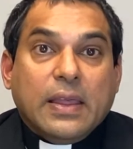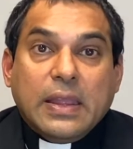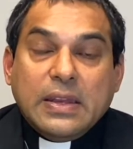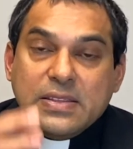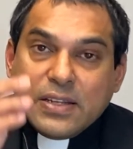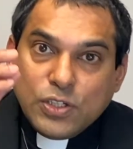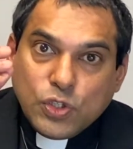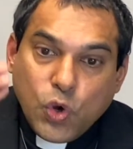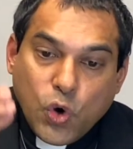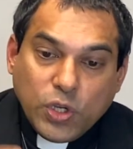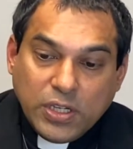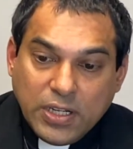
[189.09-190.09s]
It is a
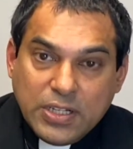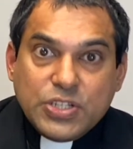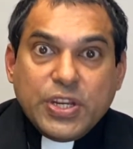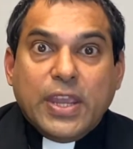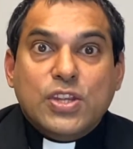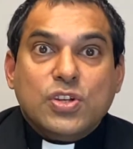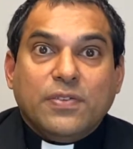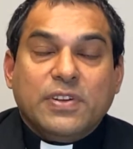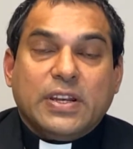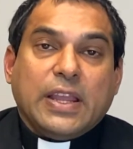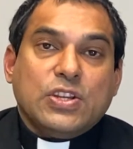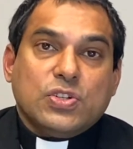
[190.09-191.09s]
total change of
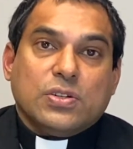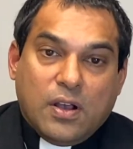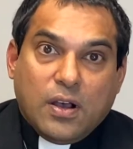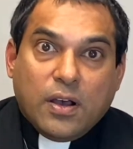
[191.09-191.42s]
direction,